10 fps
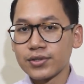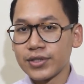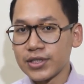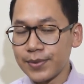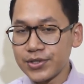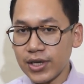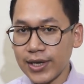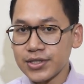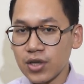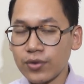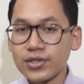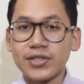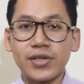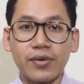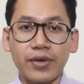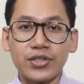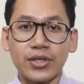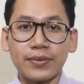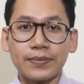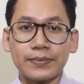especially in Southeast Asia region.